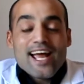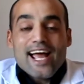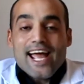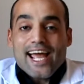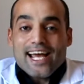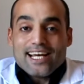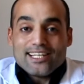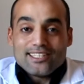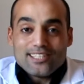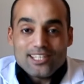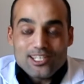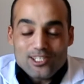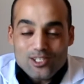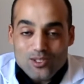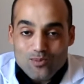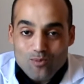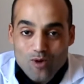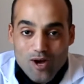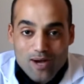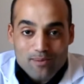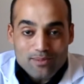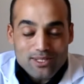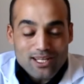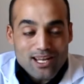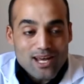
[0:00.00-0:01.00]
And it's
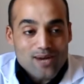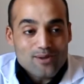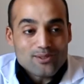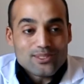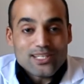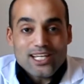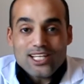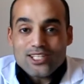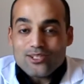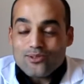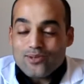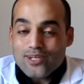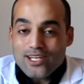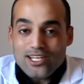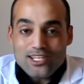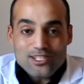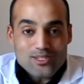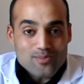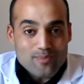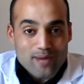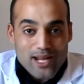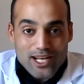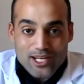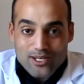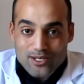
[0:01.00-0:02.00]
Mohamed Elawdy and really it's my